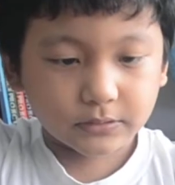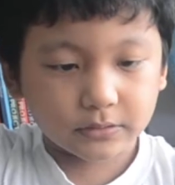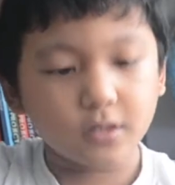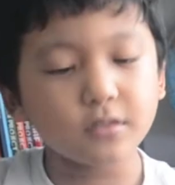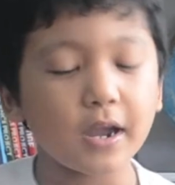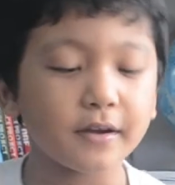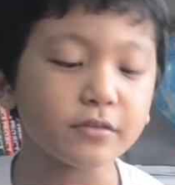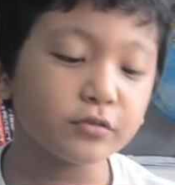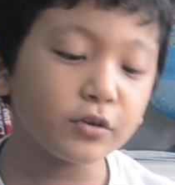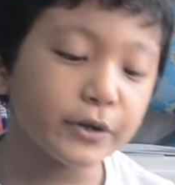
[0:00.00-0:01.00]
This
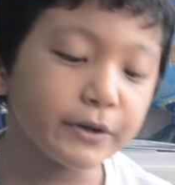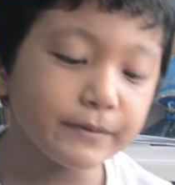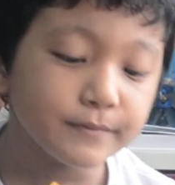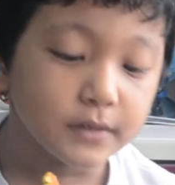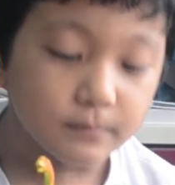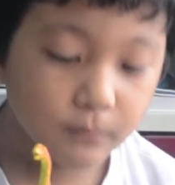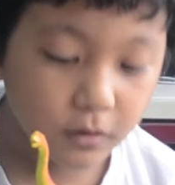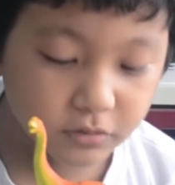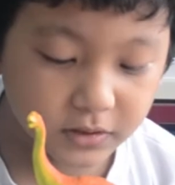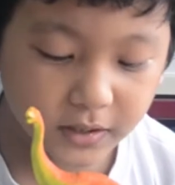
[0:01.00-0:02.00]
dinosaur
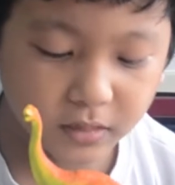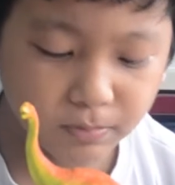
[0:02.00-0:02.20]
mostly eats